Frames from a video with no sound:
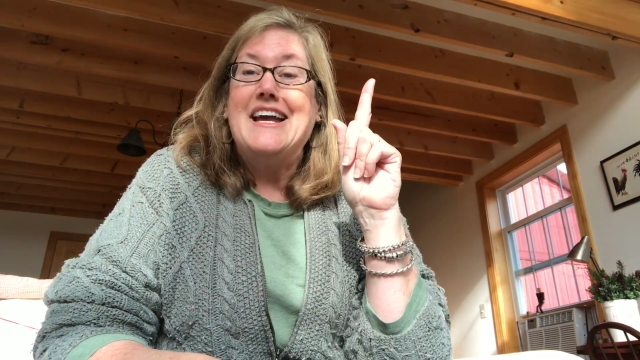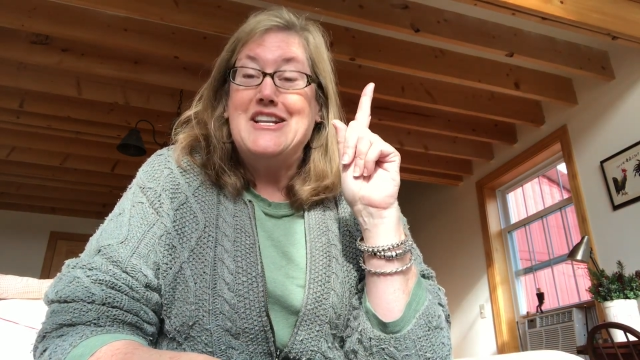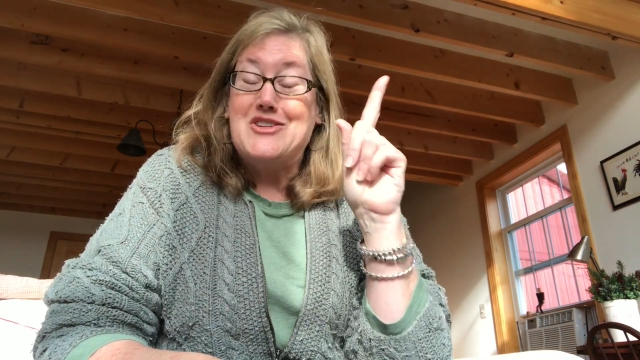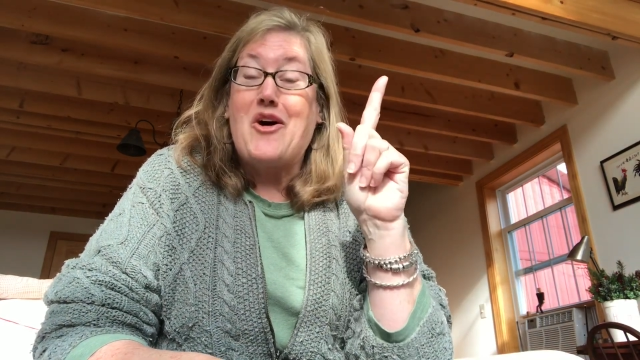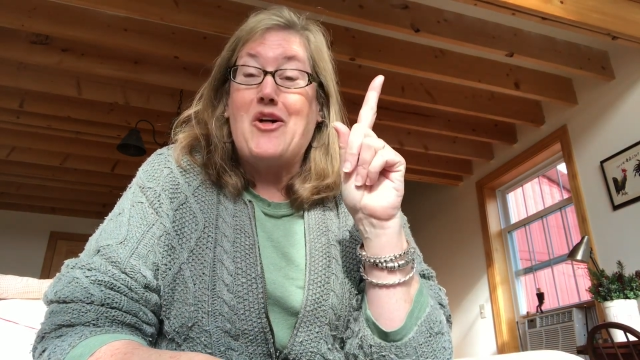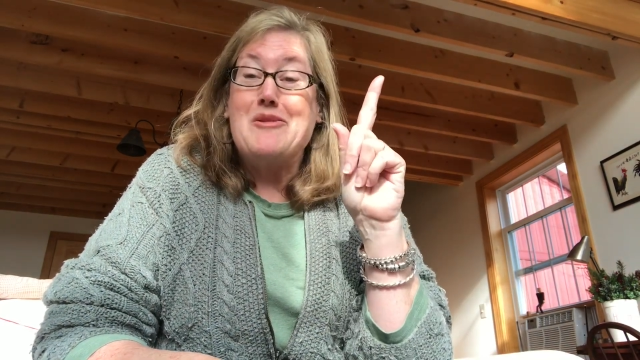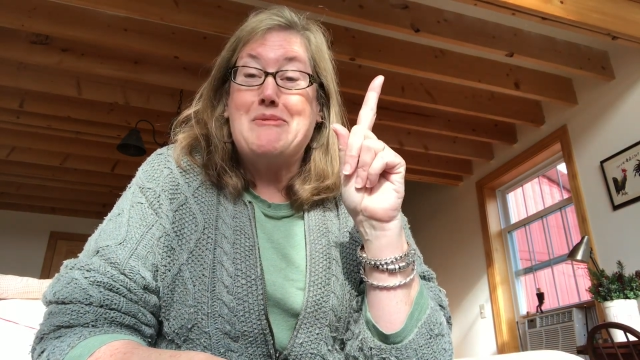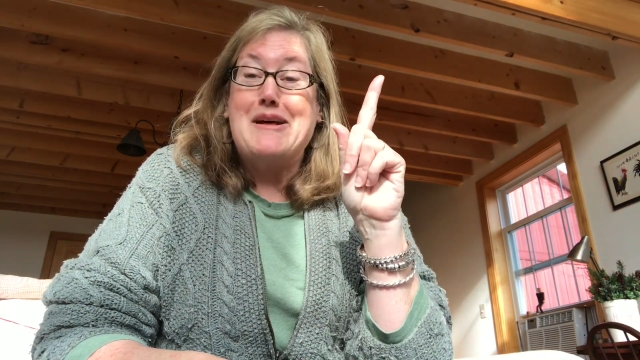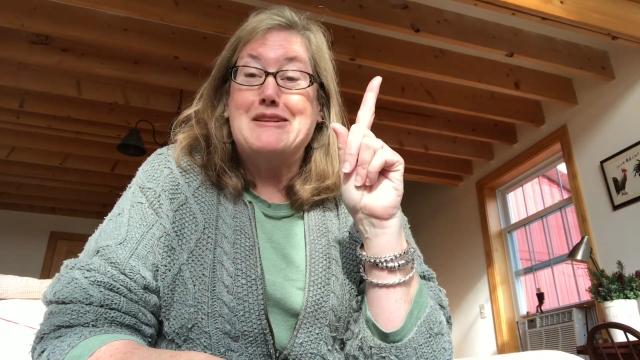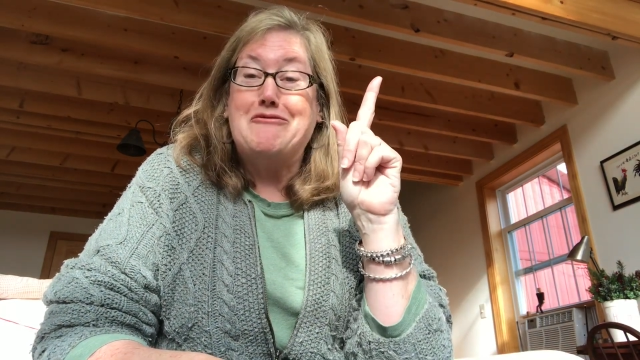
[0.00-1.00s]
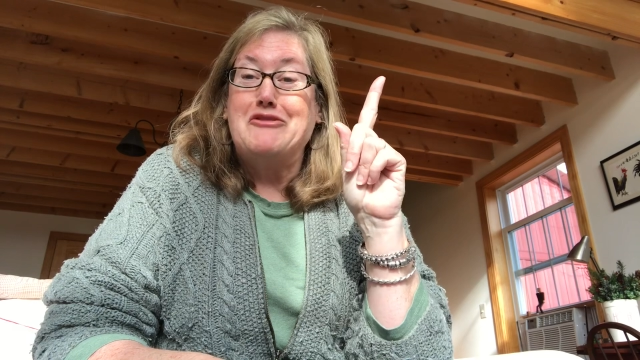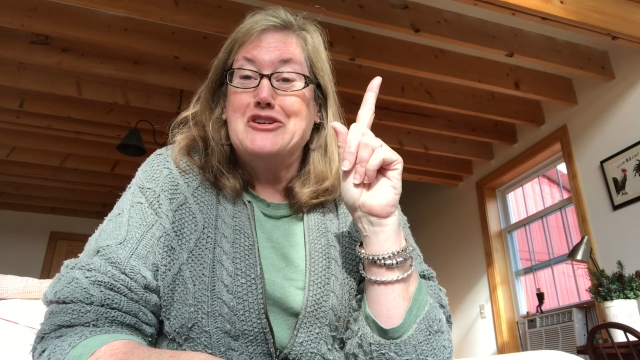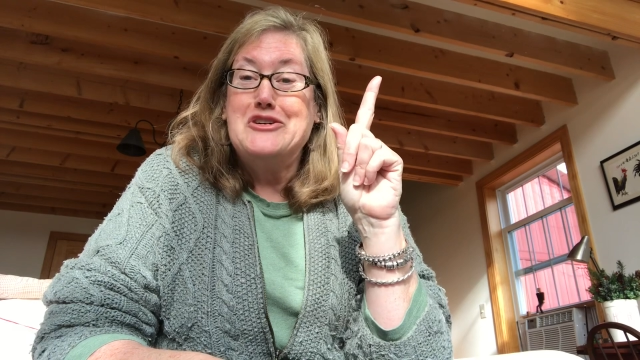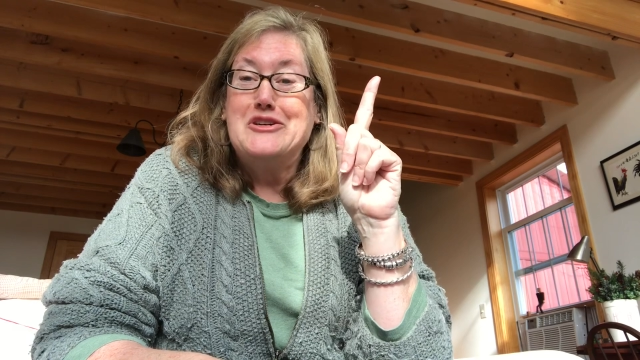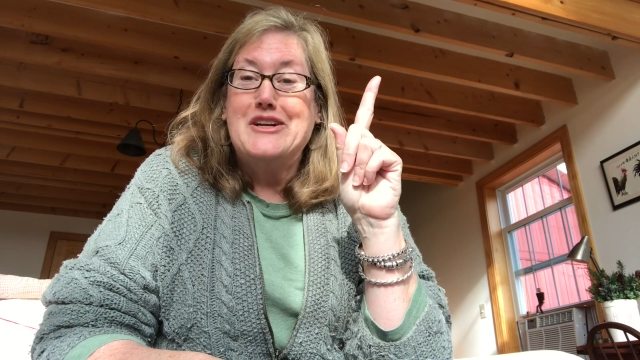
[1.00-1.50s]
it's all about the
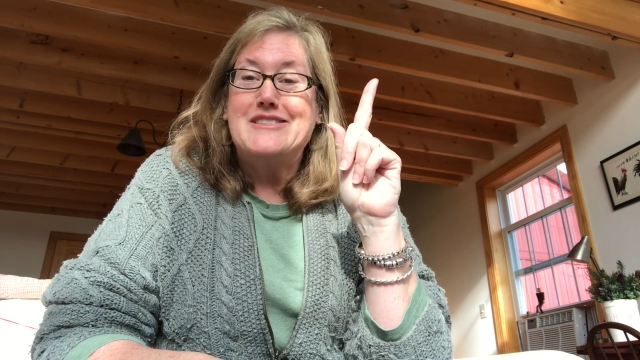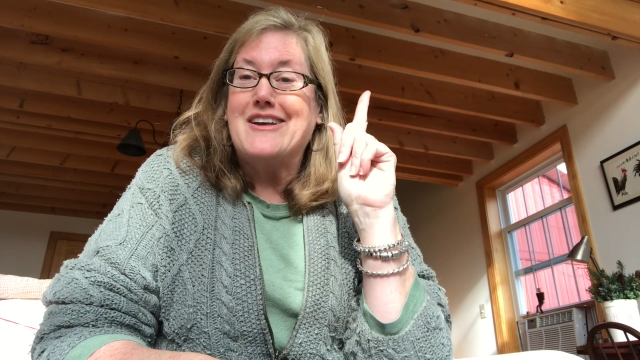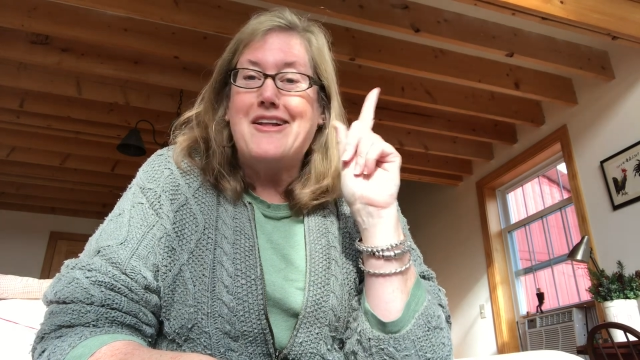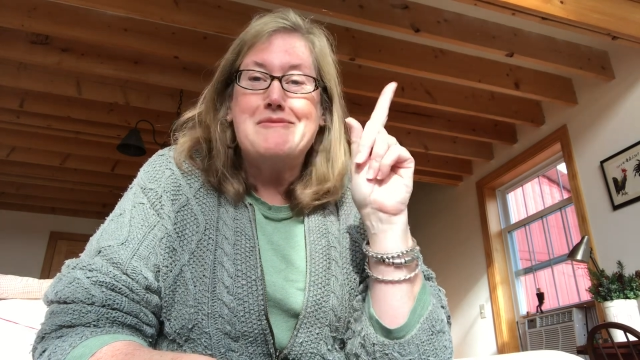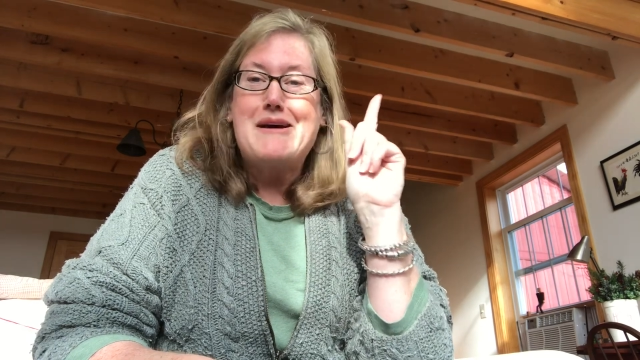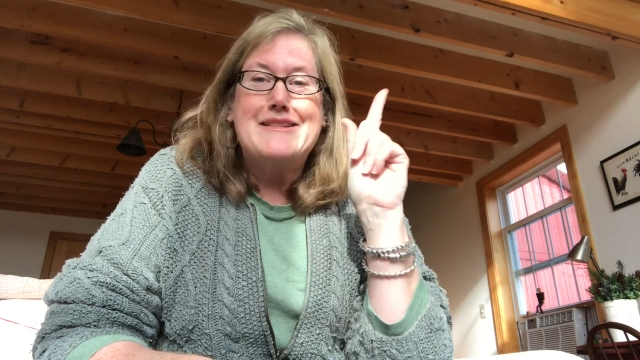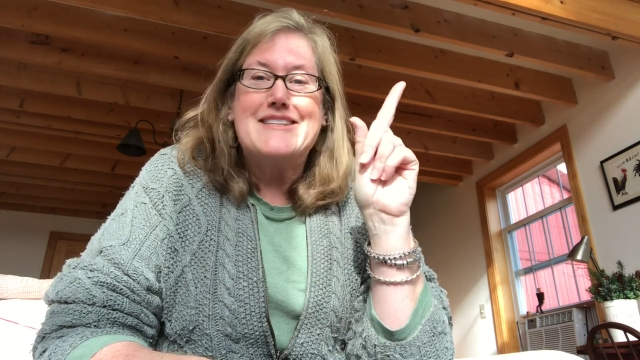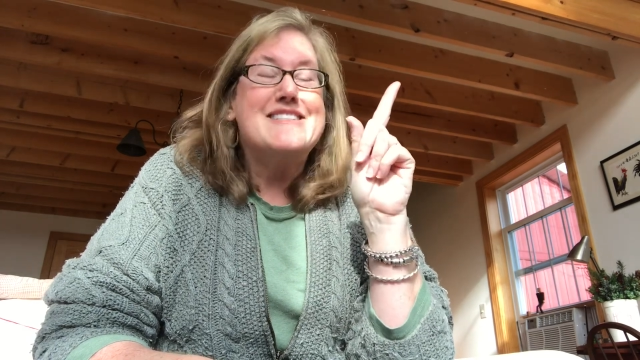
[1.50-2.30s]
food. It's all about the